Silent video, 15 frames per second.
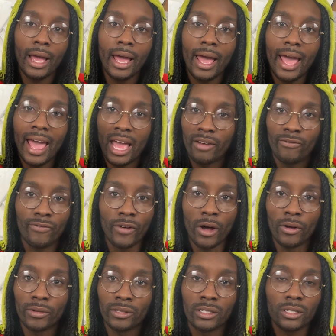
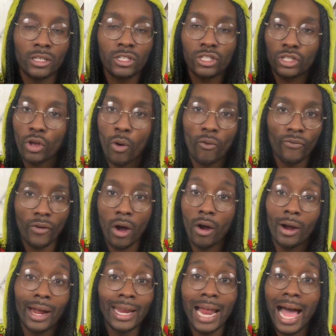headphones so
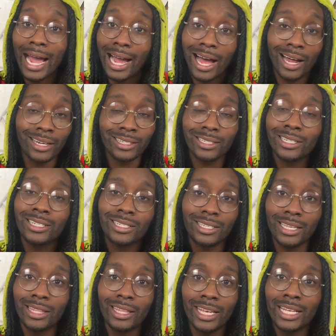far, and I honestly see
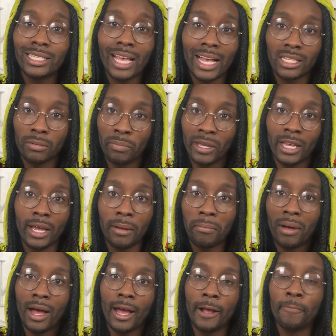these as being
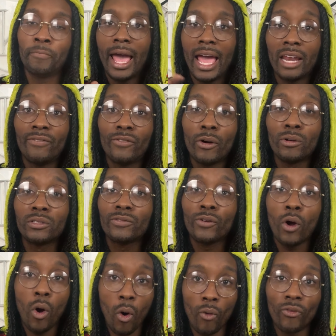my headphones for
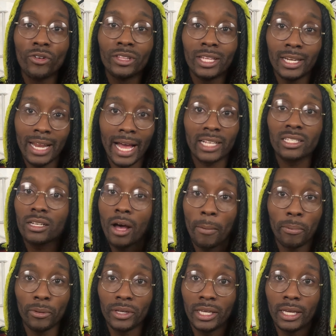over the next
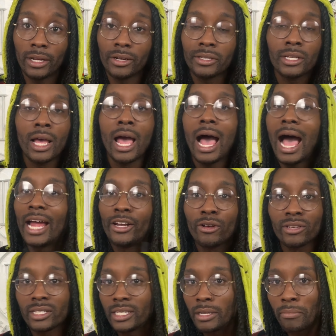couple years. I don't
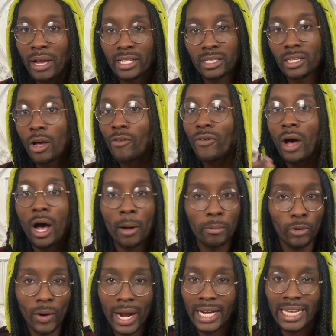see myself
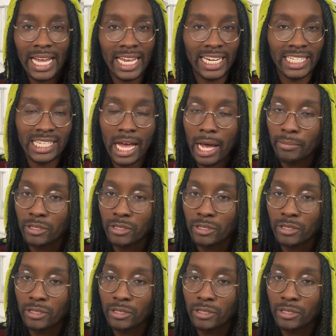upgrading anytime